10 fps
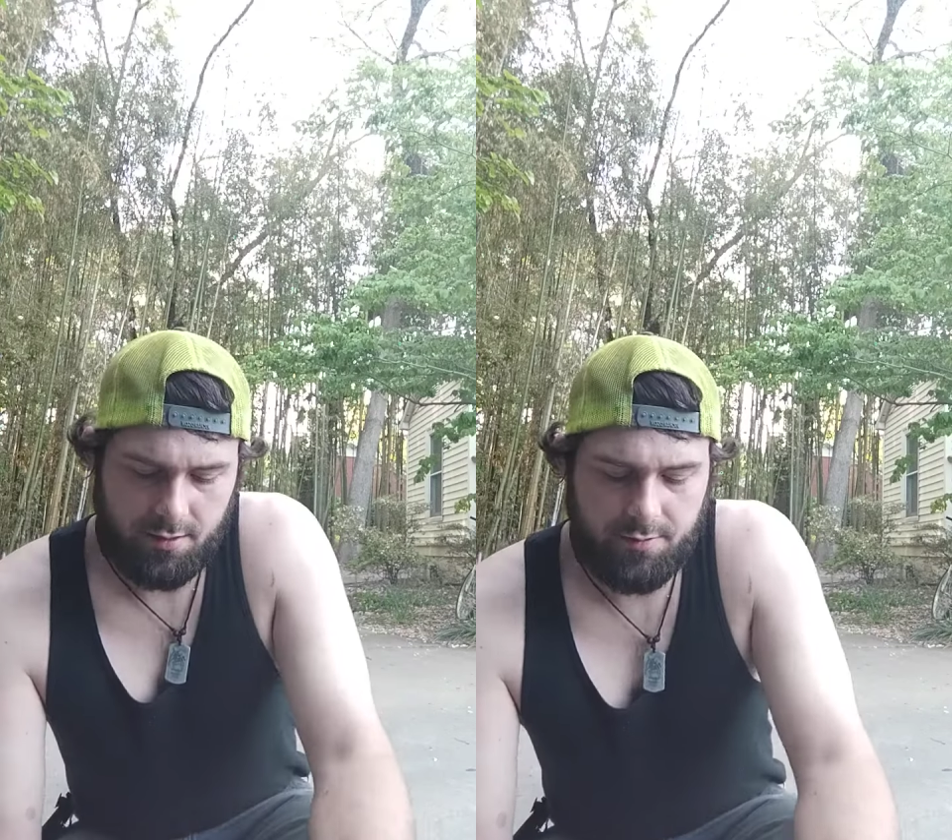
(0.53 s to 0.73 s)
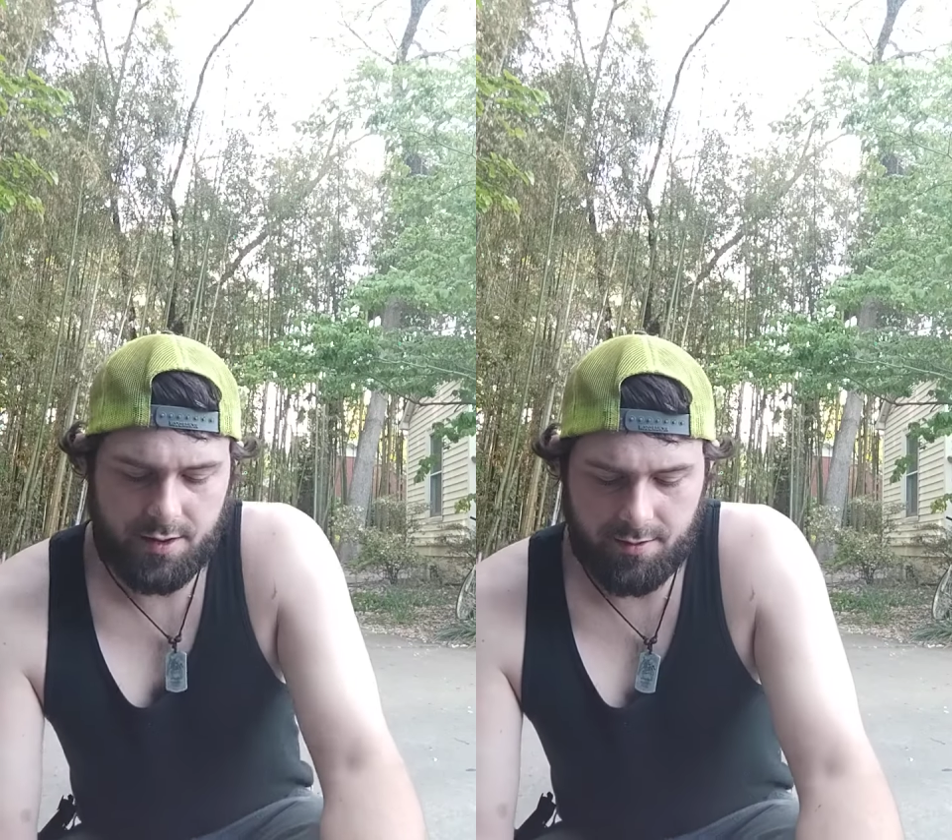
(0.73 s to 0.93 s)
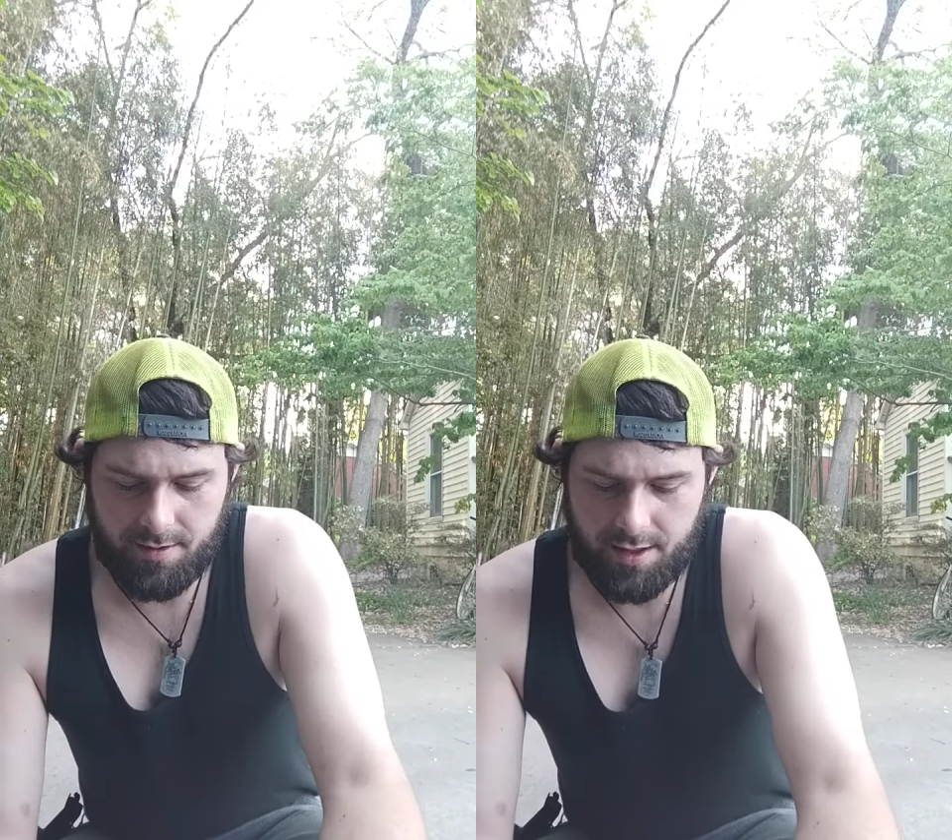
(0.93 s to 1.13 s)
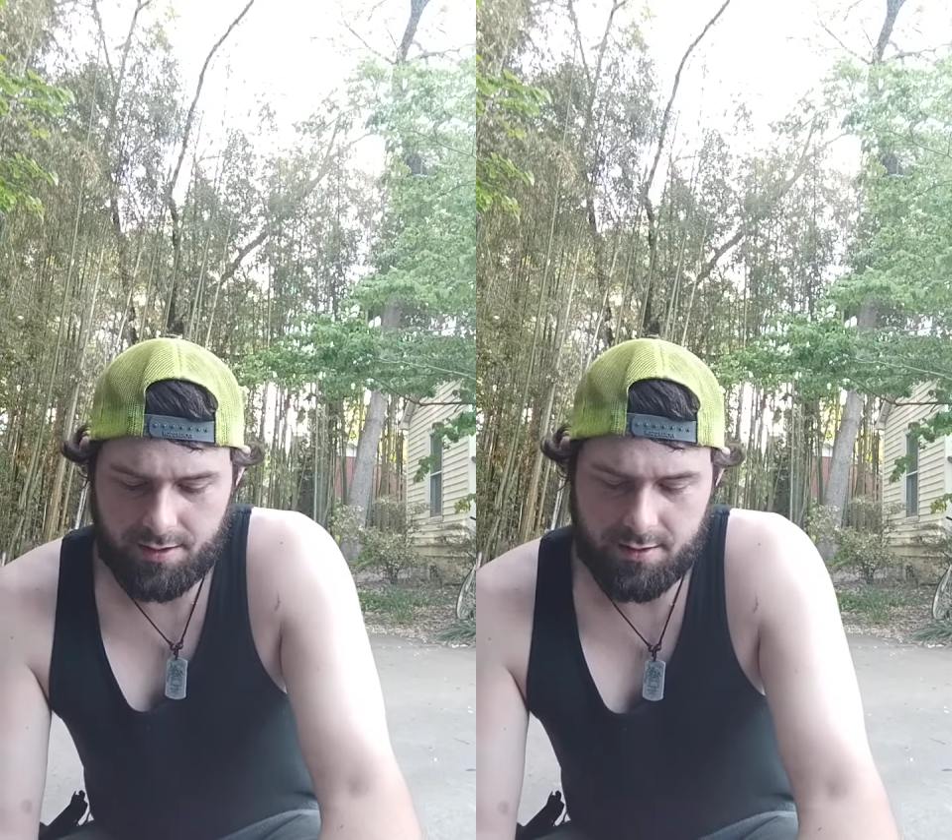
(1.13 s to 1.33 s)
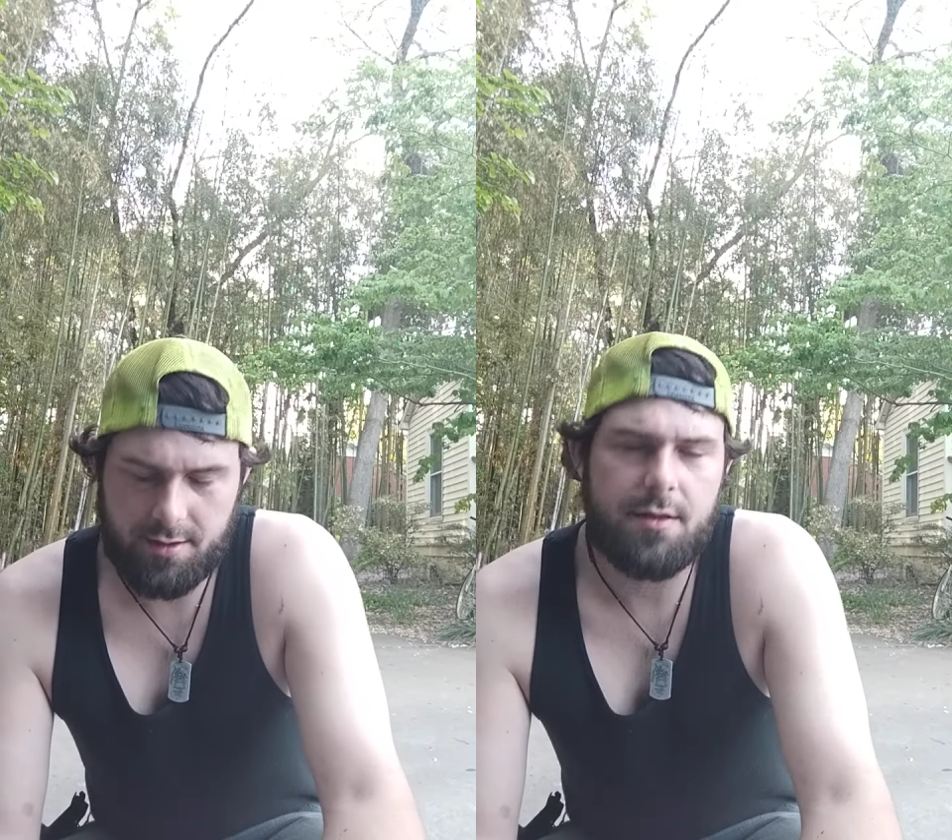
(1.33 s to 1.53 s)
What's up,
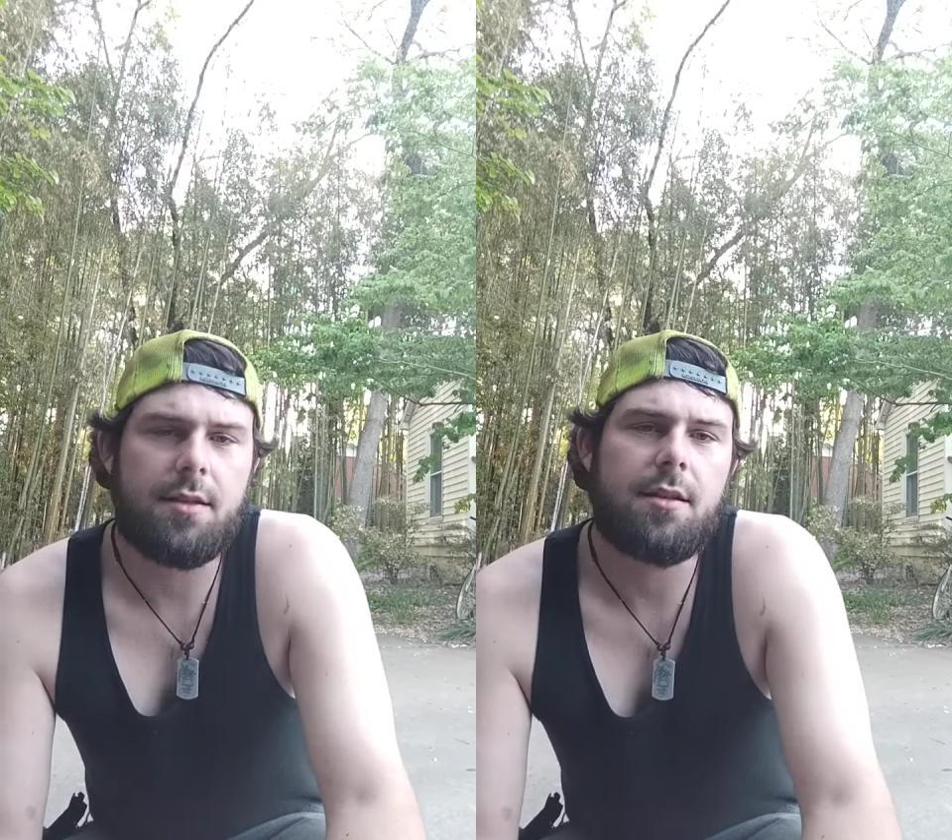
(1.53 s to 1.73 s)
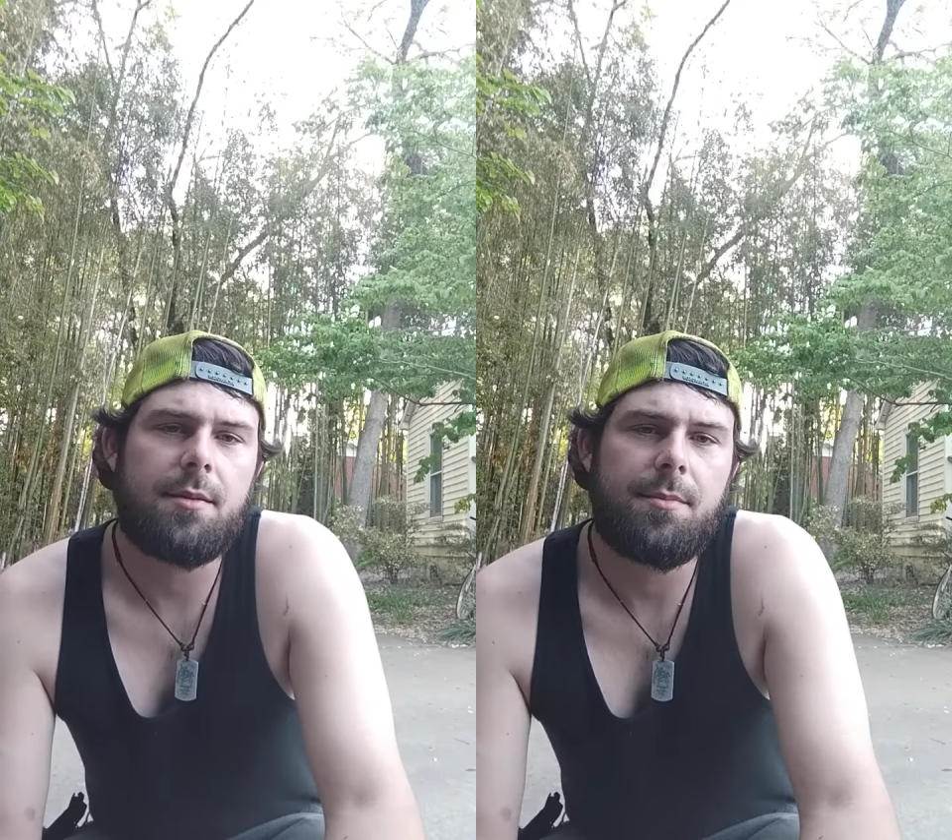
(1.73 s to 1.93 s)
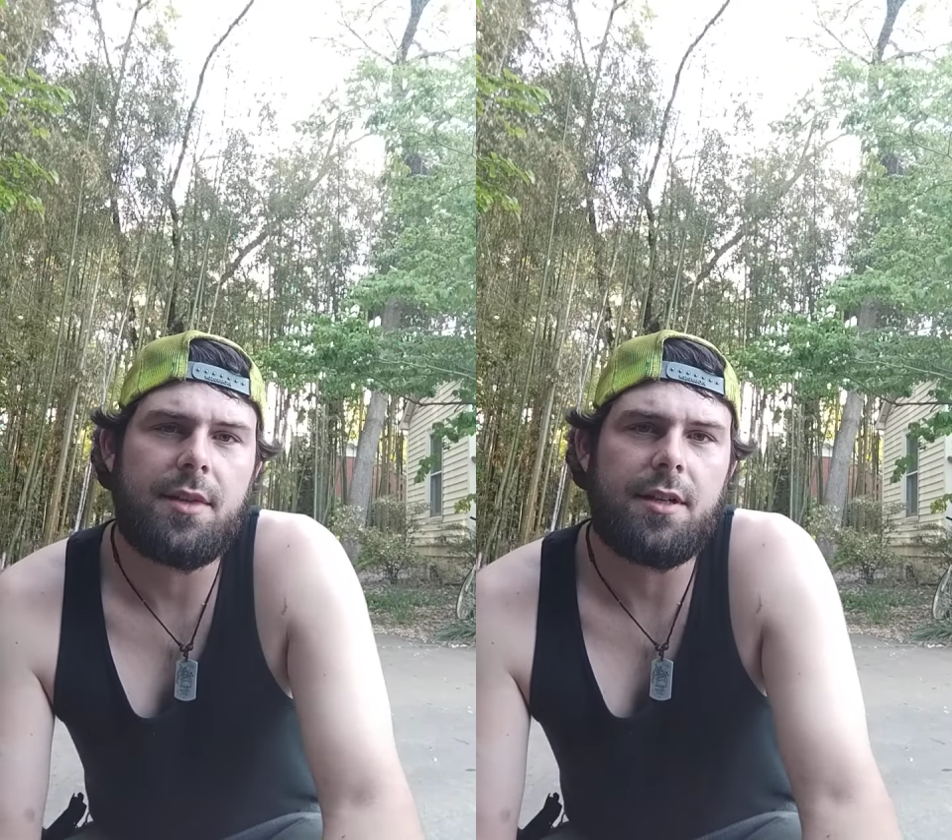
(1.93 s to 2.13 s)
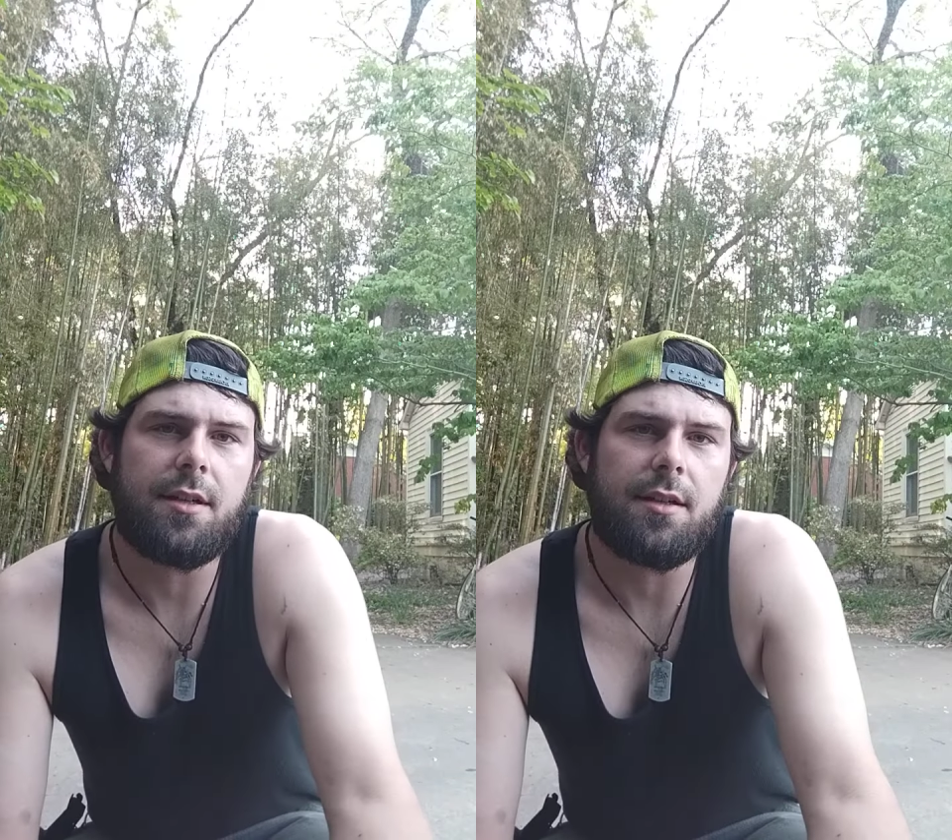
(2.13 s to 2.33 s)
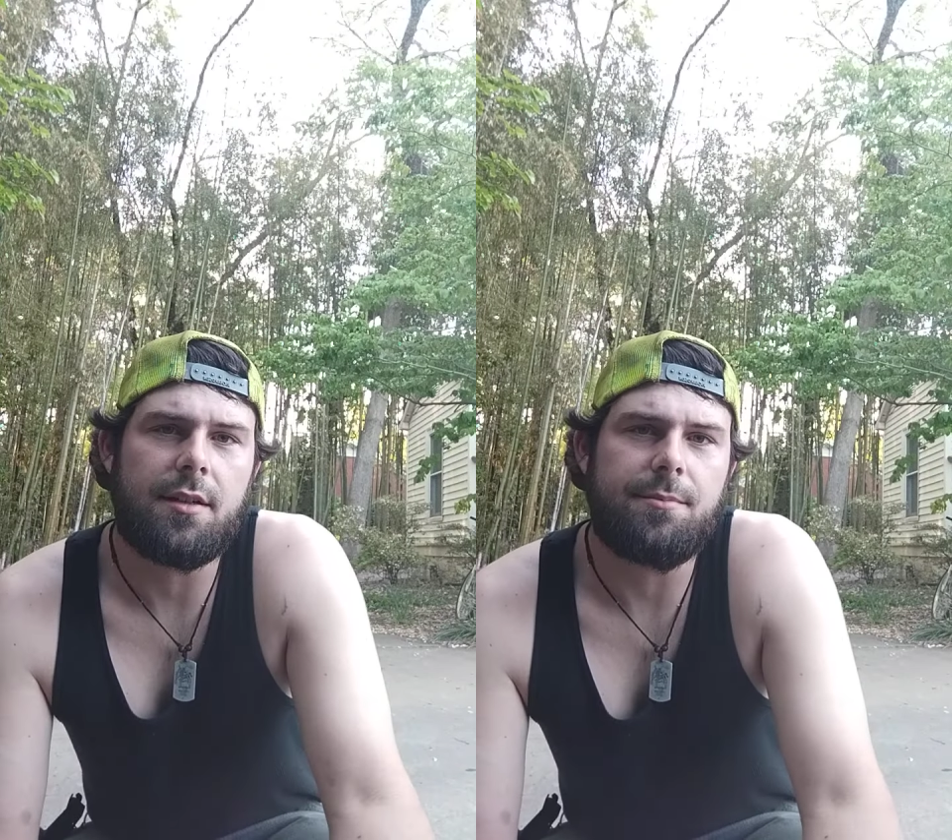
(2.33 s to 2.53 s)
guys? I'm here
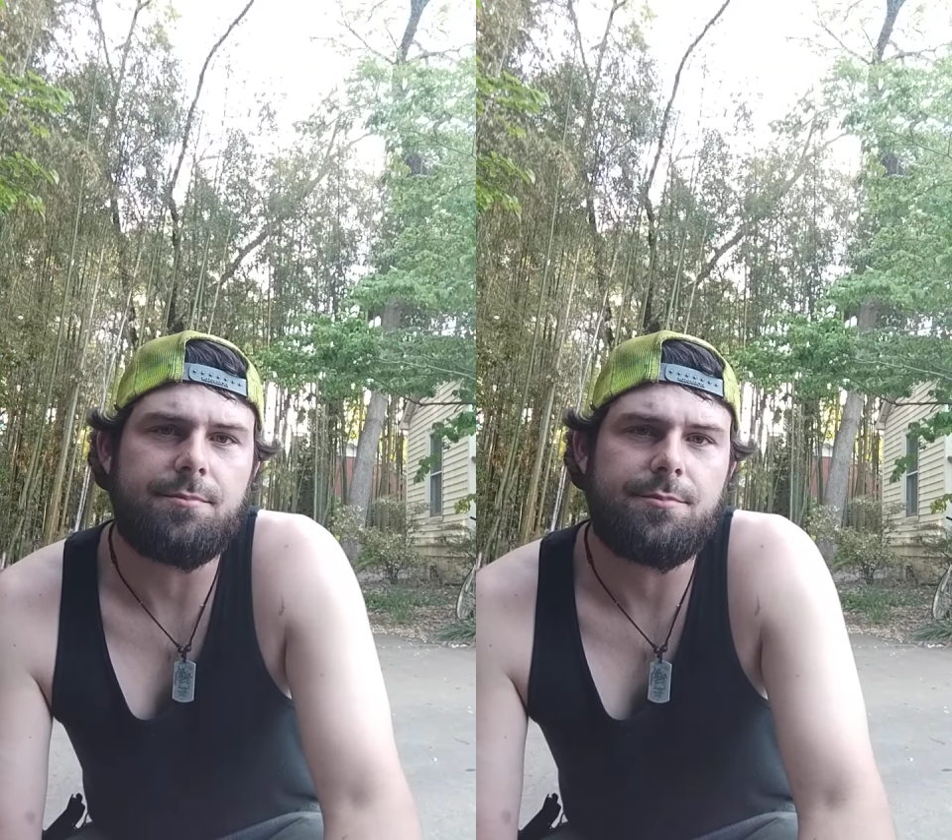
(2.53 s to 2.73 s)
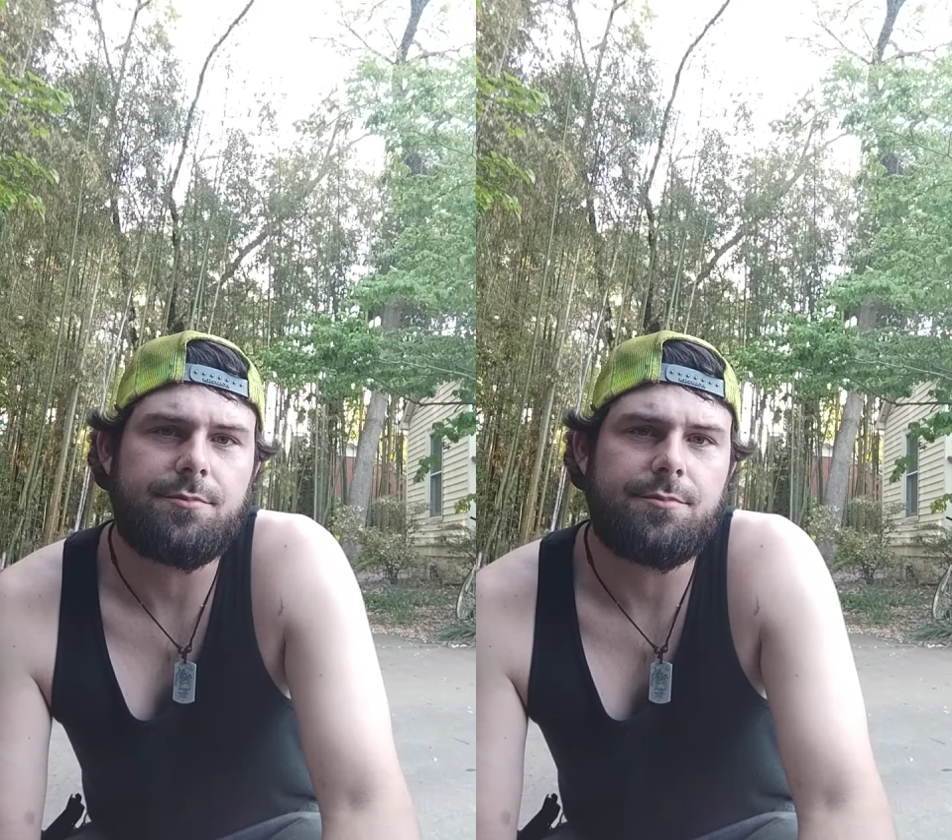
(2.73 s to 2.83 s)
to